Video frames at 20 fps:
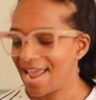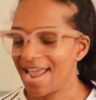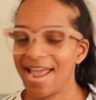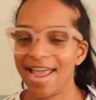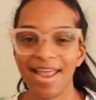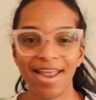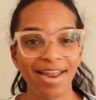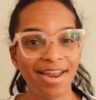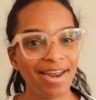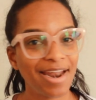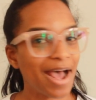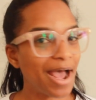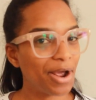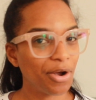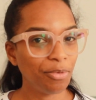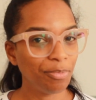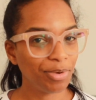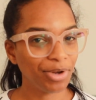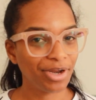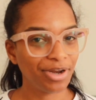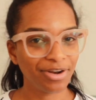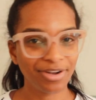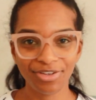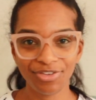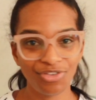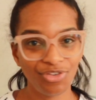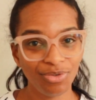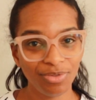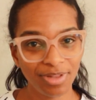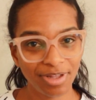And I hope you're here
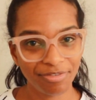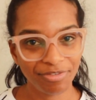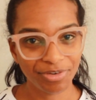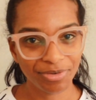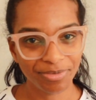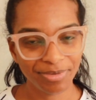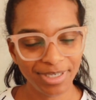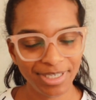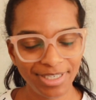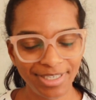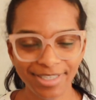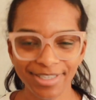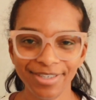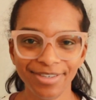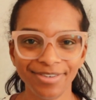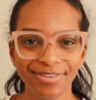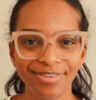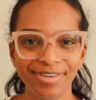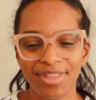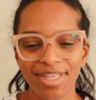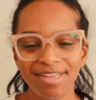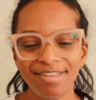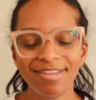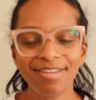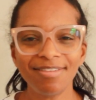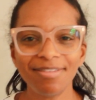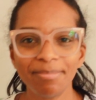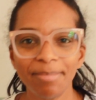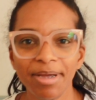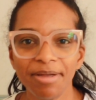because you love to read too. This
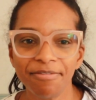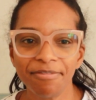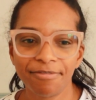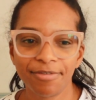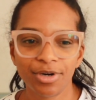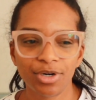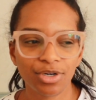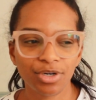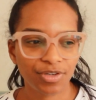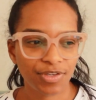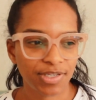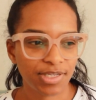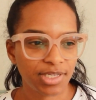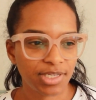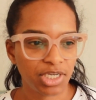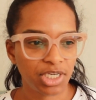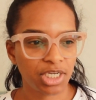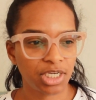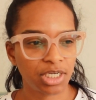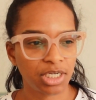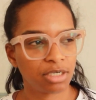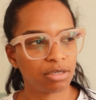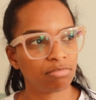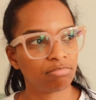is my first